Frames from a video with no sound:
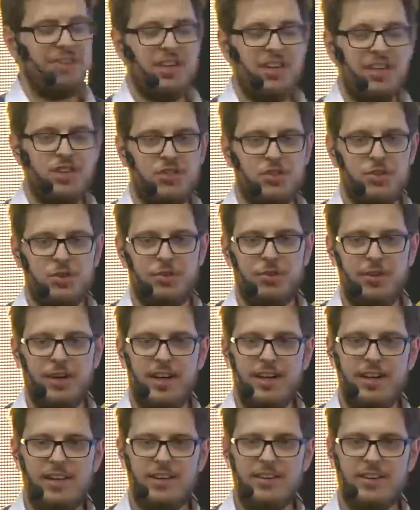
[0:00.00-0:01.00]
a year to
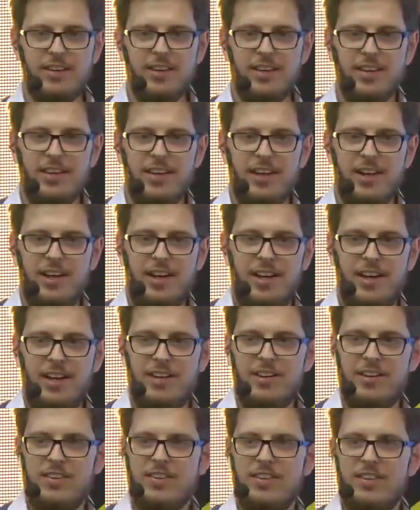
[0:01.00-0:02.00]
create it,
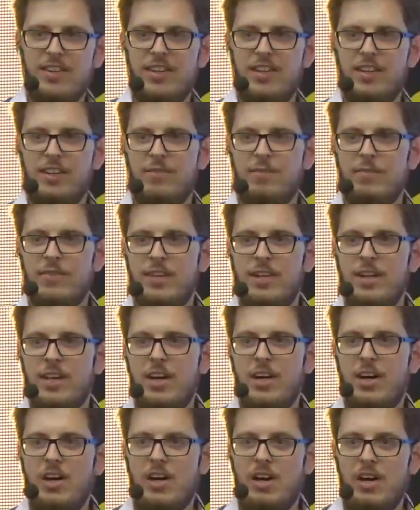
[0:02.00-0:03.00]
and
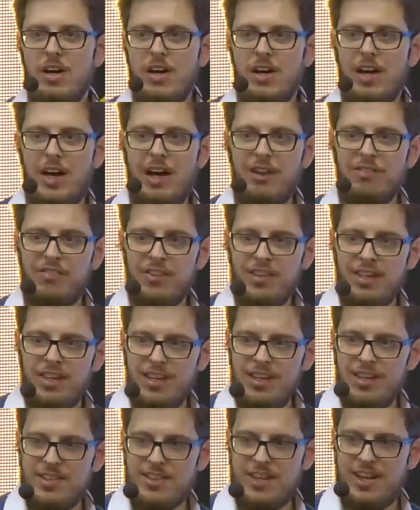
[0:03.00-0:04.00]
half a
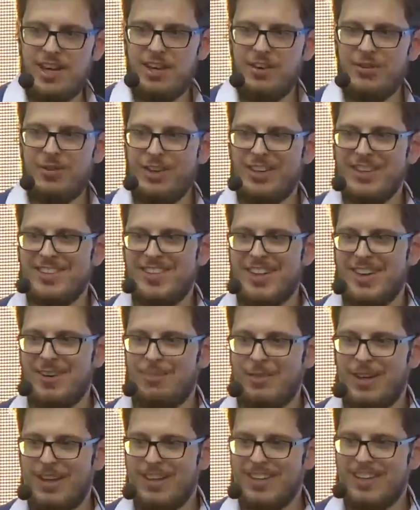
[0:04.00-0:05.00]
year is 110
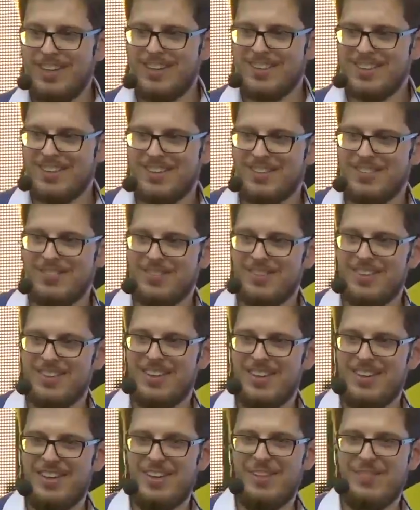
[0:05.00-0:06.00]
man days,
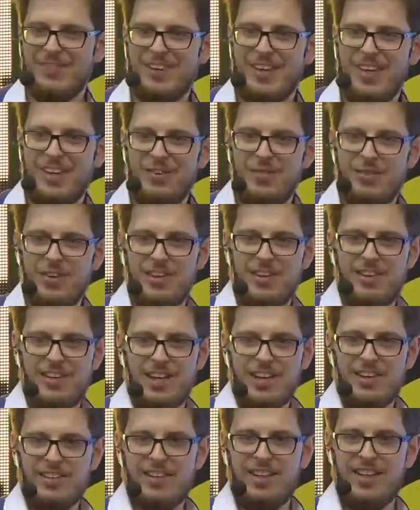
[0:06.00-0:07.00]
and it
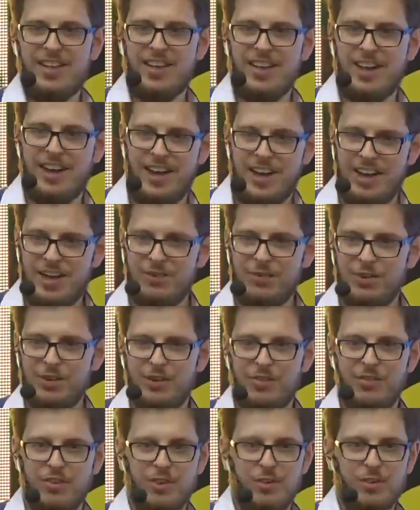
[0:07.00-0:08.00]
takes like 100
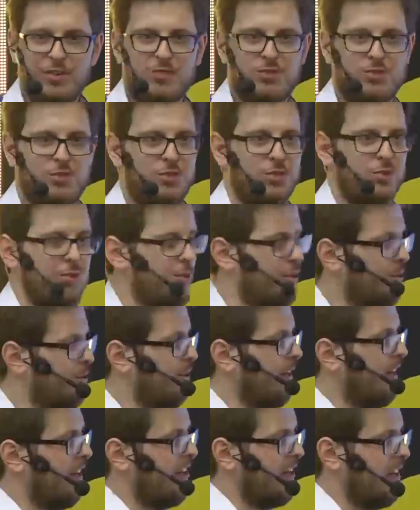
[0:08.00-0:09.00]
of those to
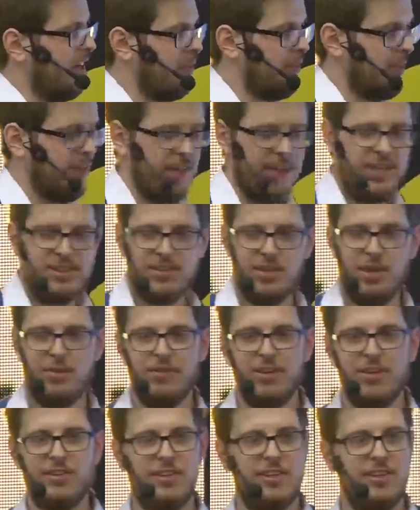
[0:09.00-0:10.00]
create the APIs,
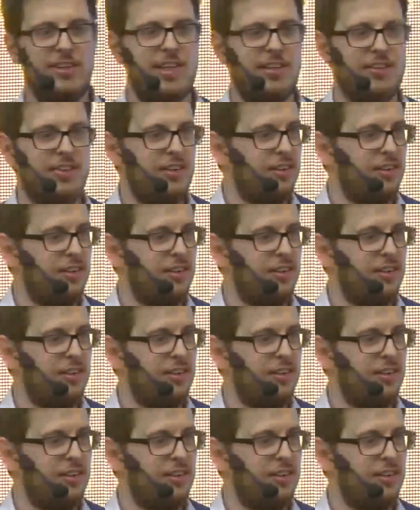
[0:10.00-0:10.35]
obviously that's